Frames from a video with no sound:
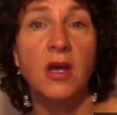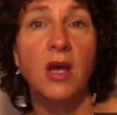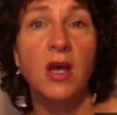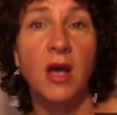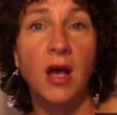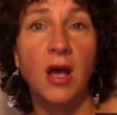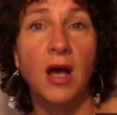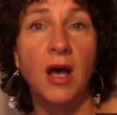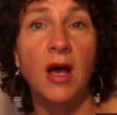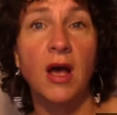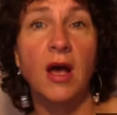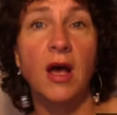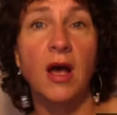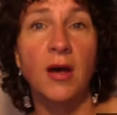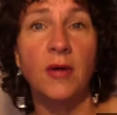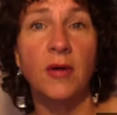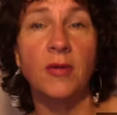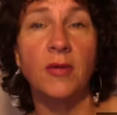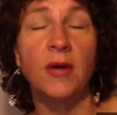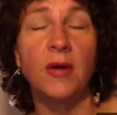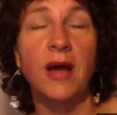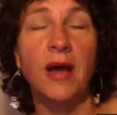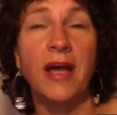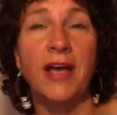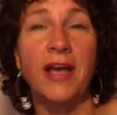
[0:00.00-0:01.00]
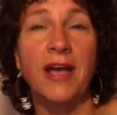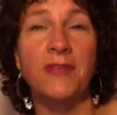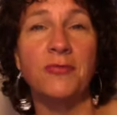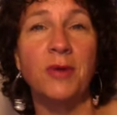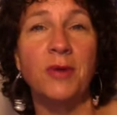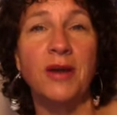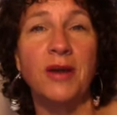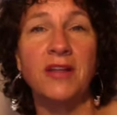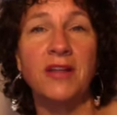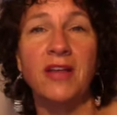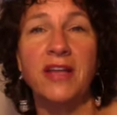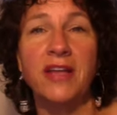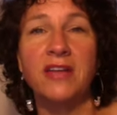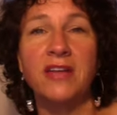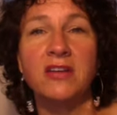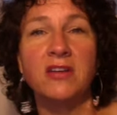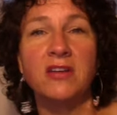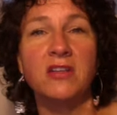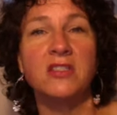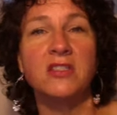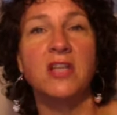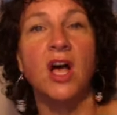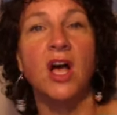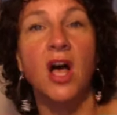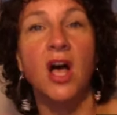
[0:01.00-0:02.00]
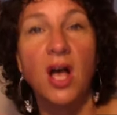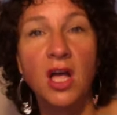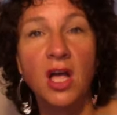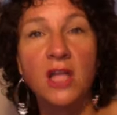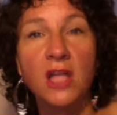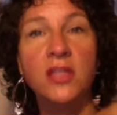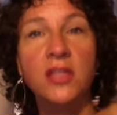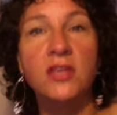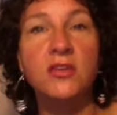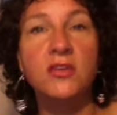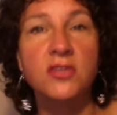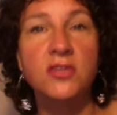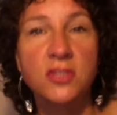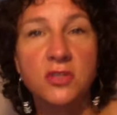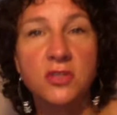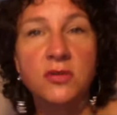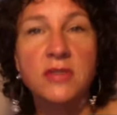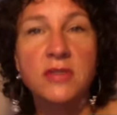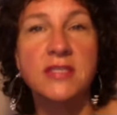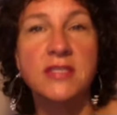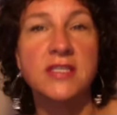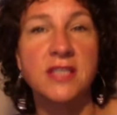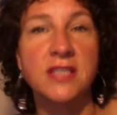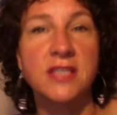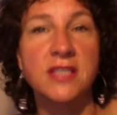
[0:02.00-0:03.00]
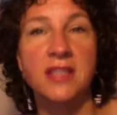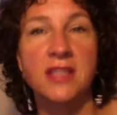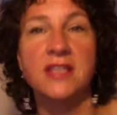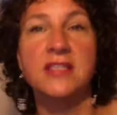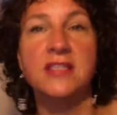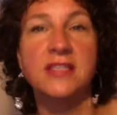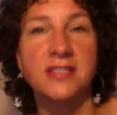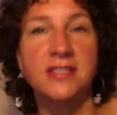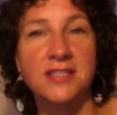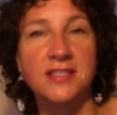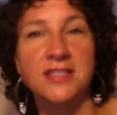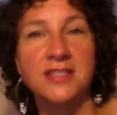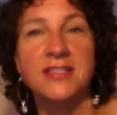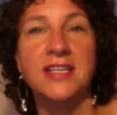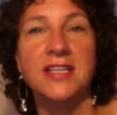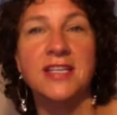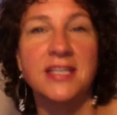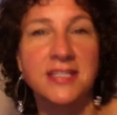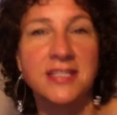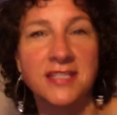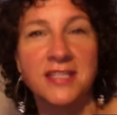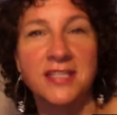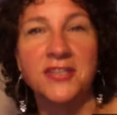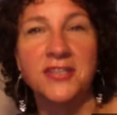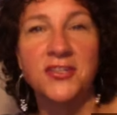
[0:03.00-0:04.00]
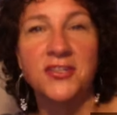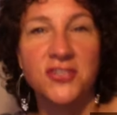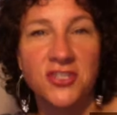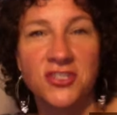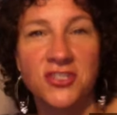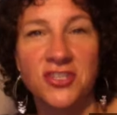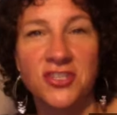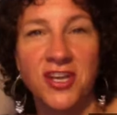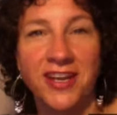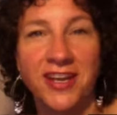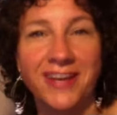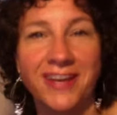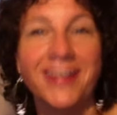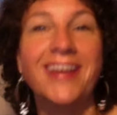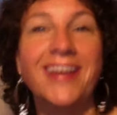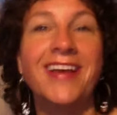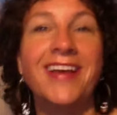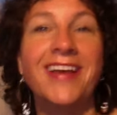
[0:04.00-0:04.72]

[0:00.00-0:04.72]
I have one client who goes, all you do is say, this is intense energy, Jade.